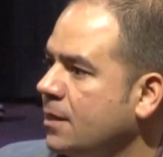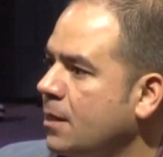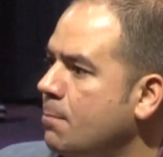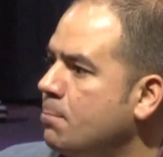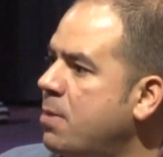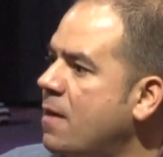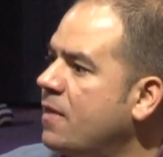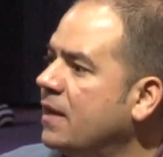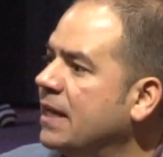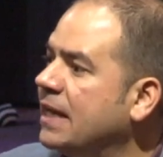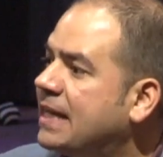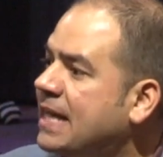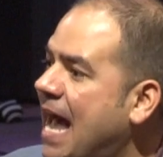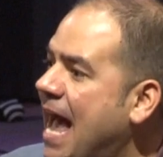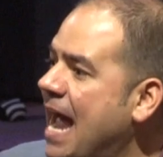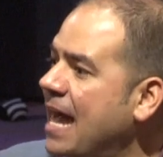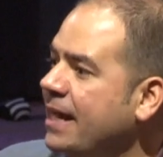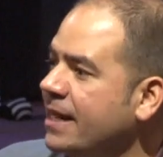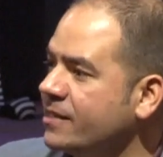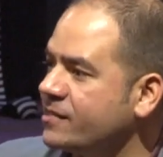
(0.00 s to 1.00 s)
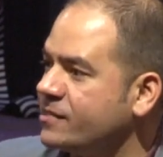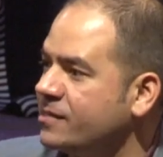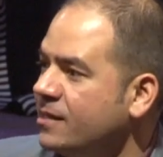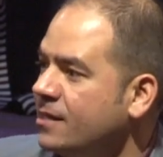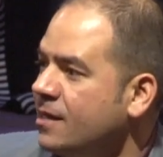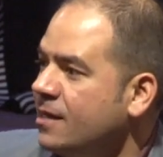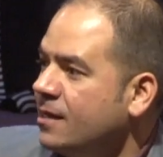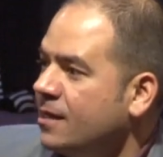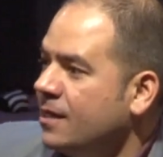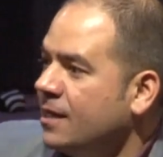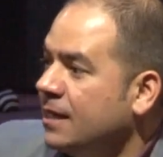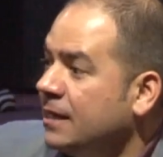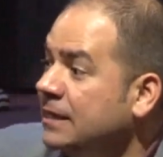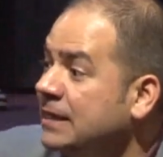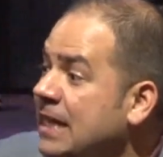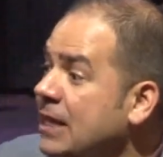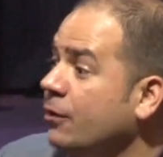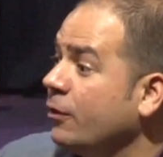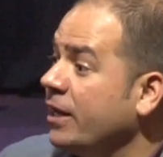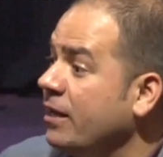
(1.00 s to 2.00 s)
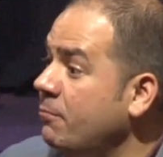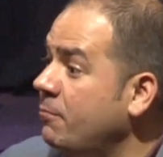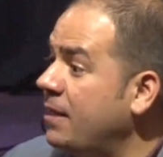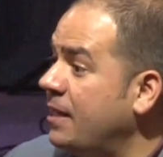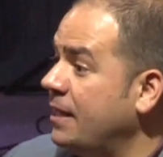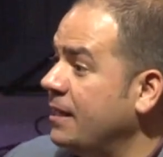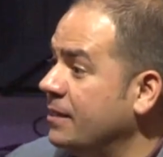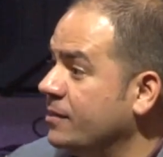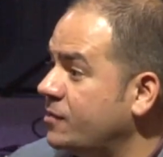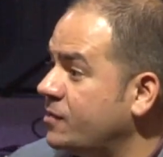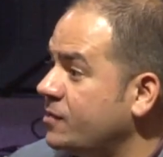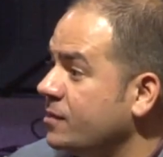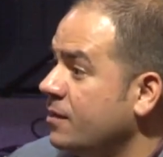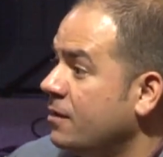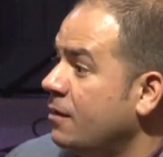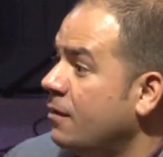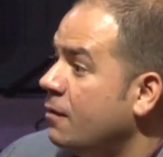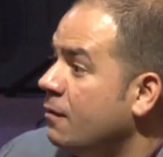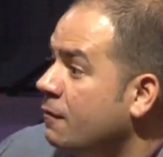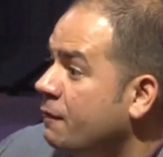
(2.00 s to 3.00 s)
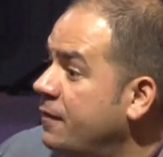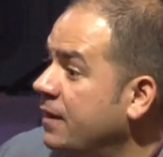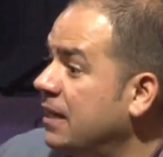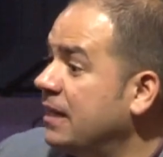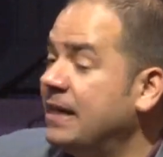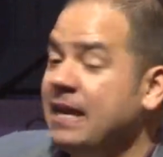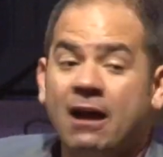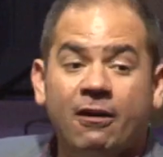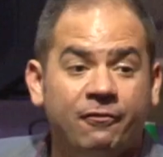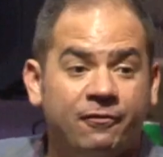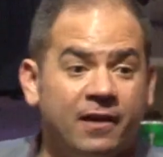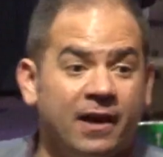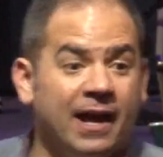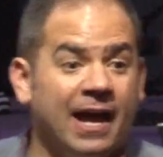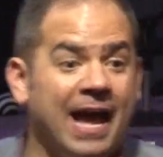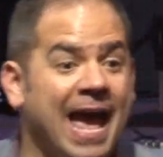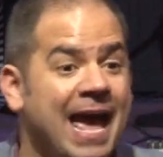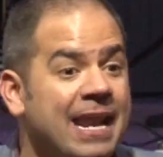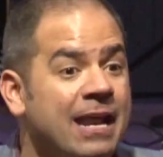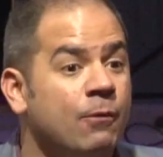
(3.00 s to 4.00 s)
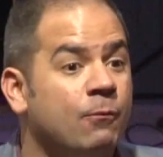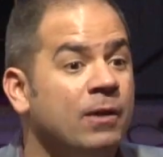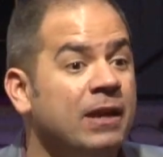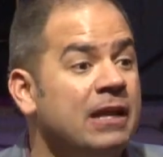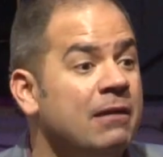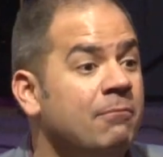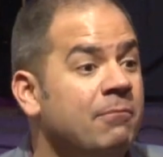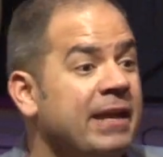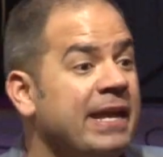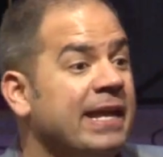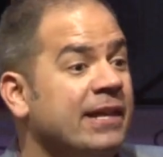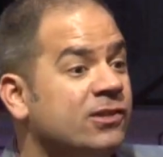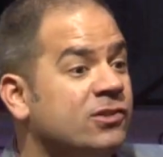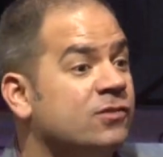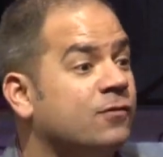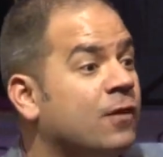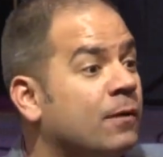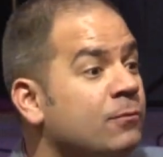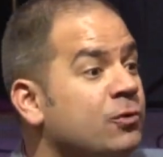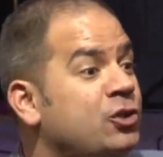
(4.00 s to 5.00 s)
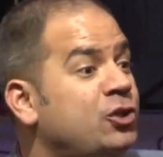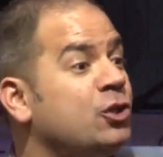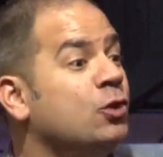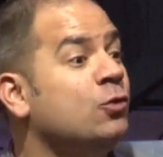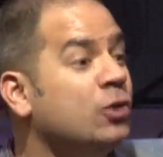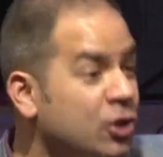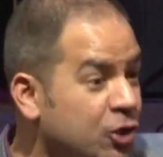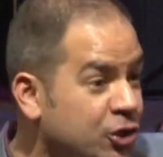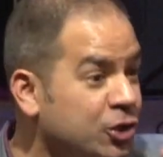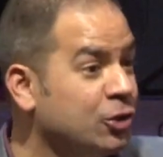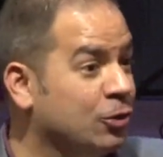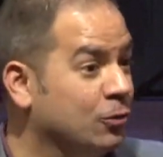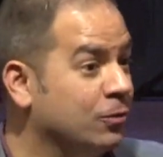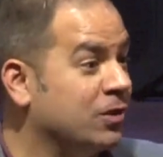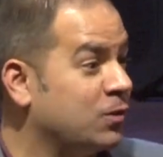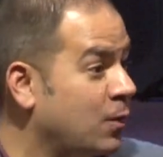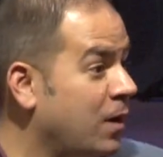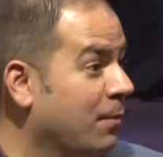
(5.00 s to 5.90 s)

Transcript: Brotherly kindness literally means Philadelphia, and it really means from Jew to Jew, is what